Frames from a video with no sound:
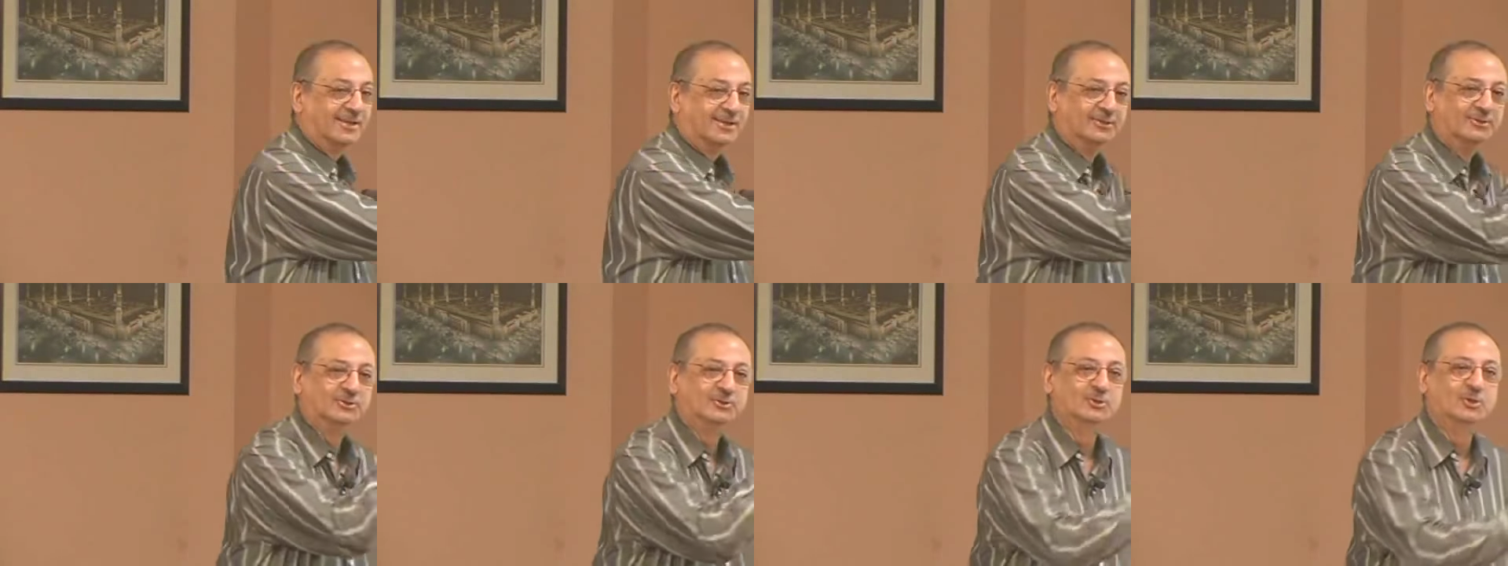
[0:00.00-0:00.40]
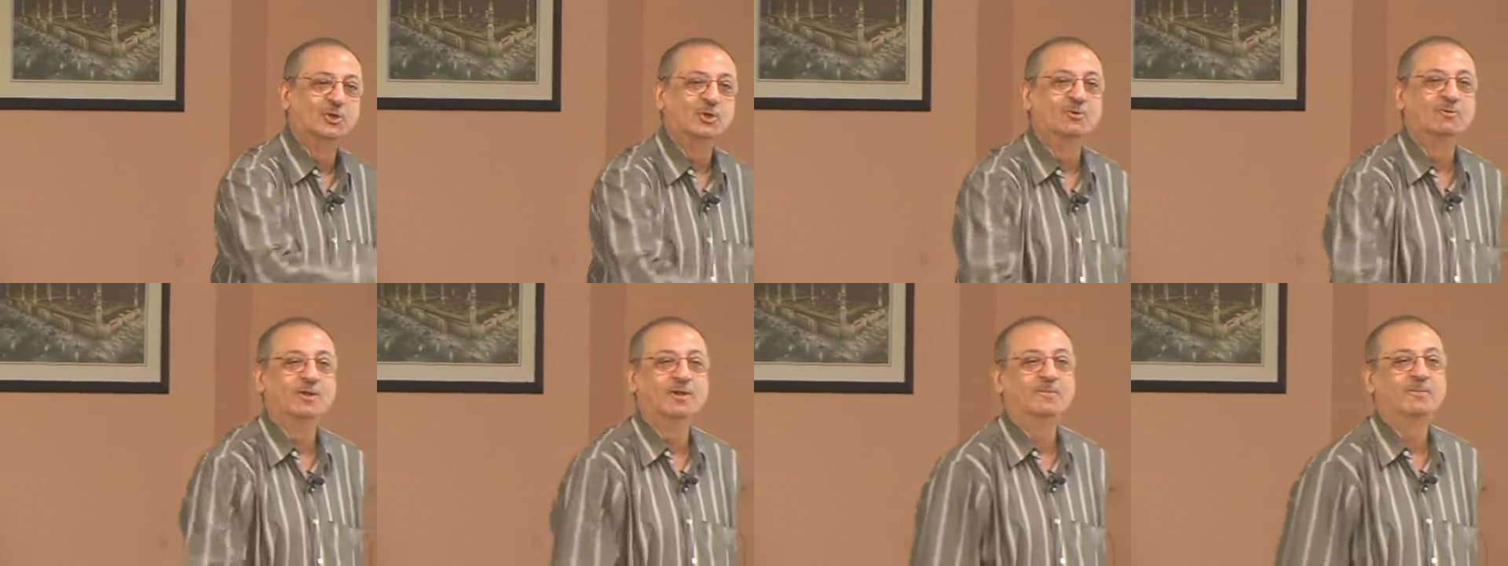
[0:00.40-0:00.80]

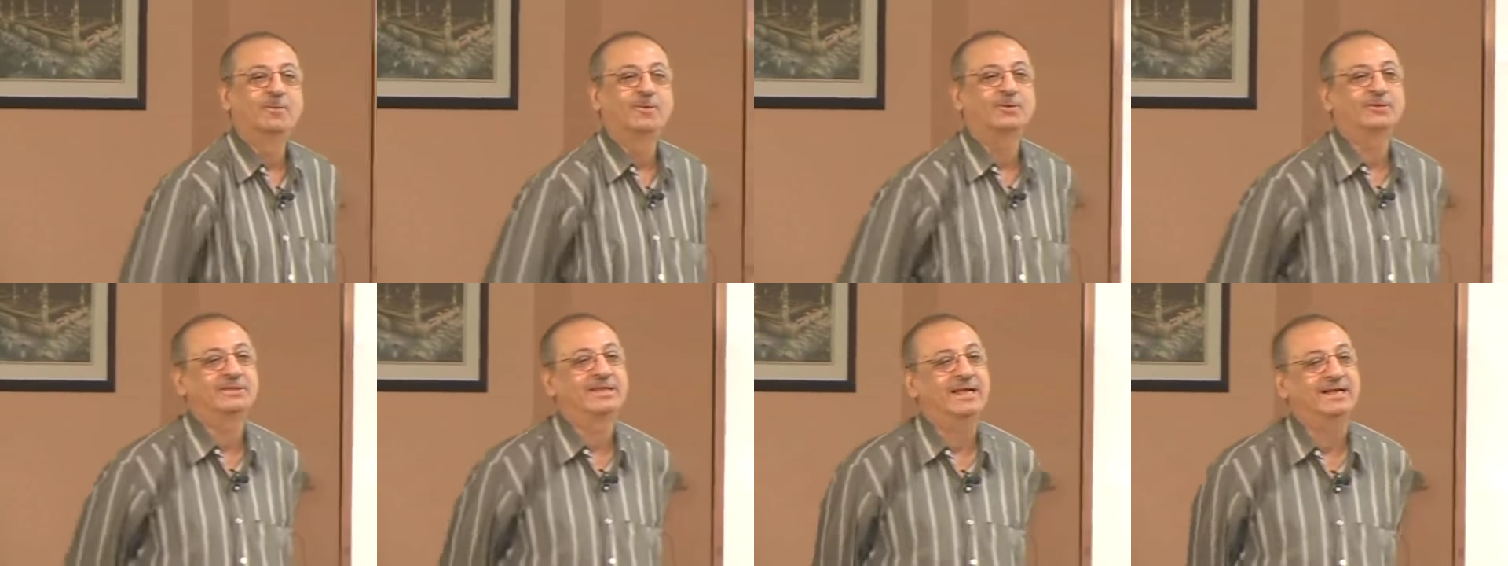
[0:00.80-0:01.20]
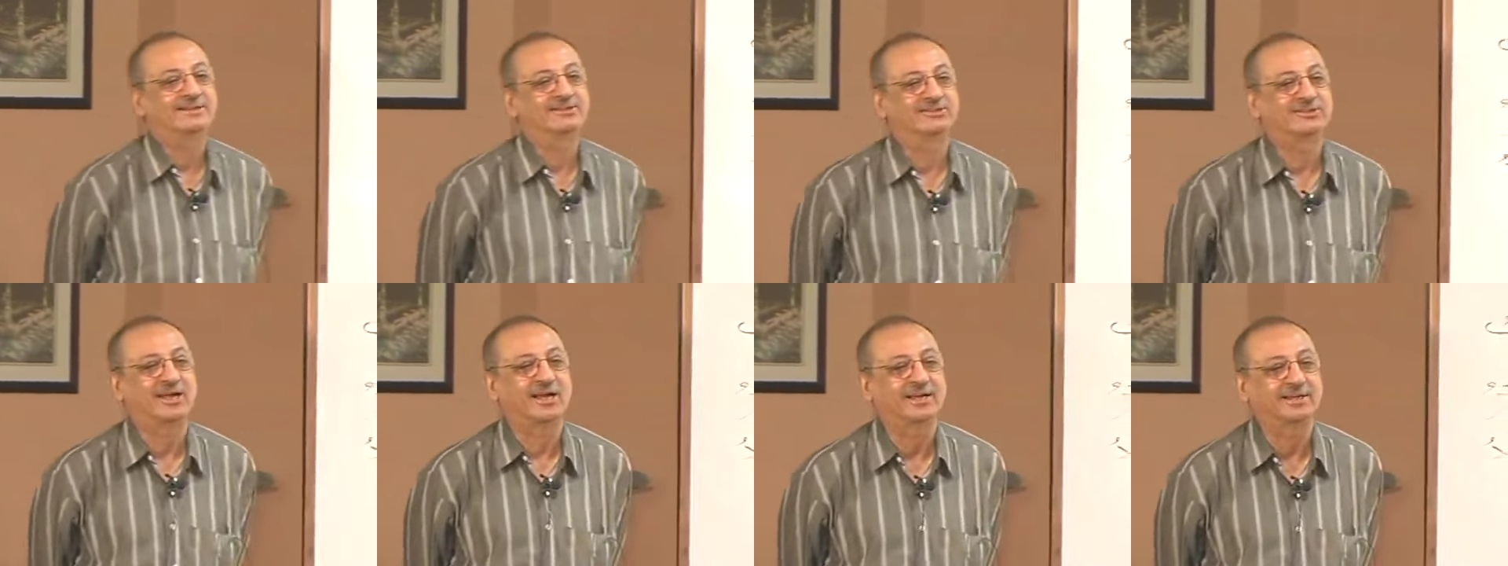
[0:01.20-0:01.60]
you will put that
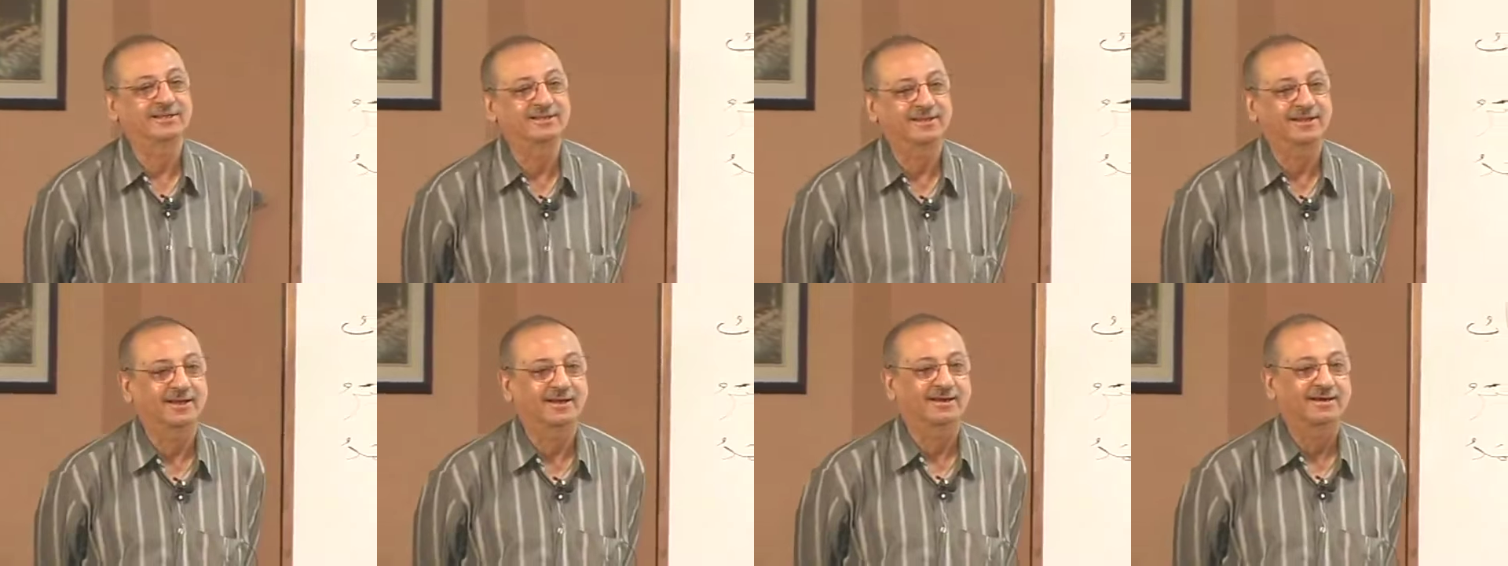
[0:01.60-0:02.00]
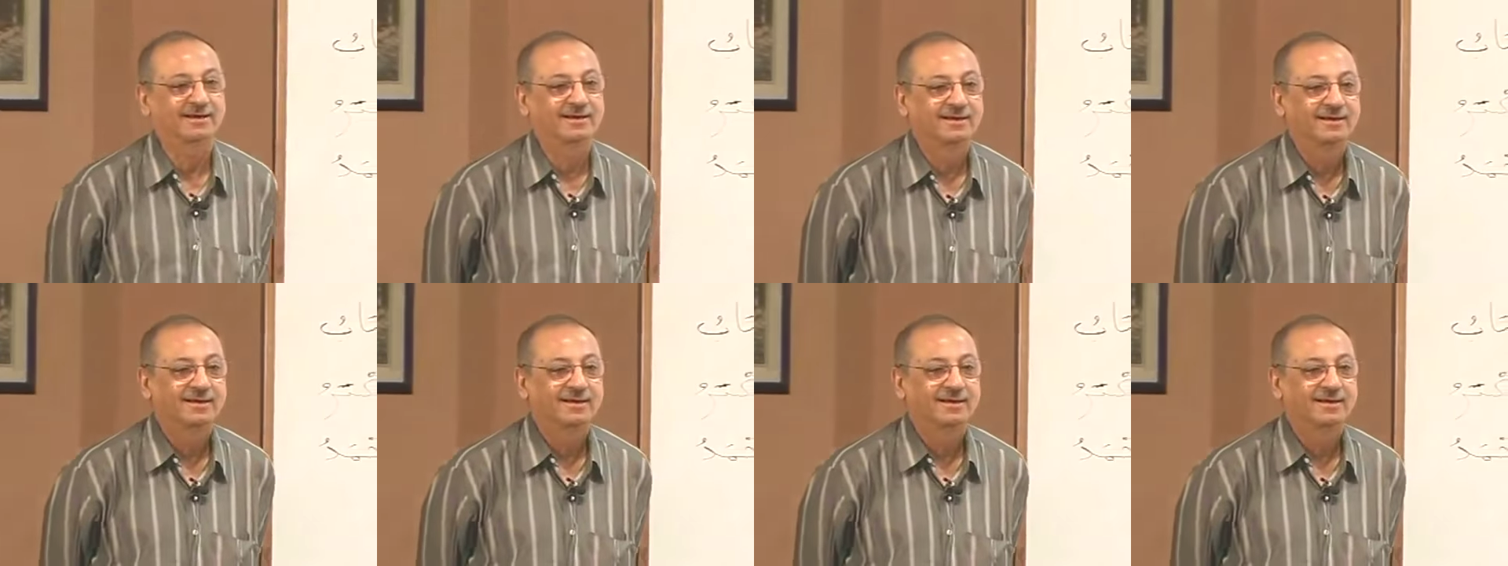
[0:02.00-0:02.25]
sign there.